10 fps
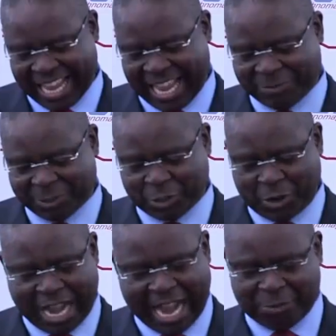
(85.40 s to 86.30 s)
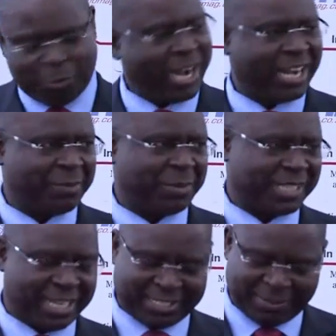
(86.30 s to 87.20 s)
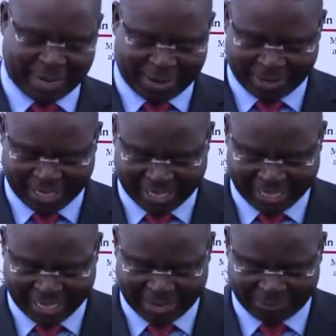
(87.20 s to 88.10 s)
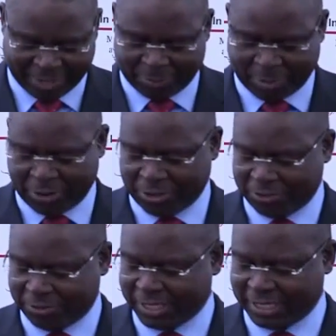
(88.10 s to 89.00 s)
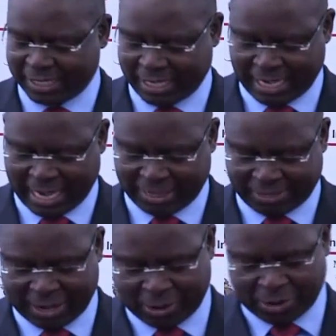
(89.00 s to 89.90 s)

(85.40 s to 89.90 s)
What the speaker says: And so I'm 100% Zimbabwean, and I'm very proud of it, and I thank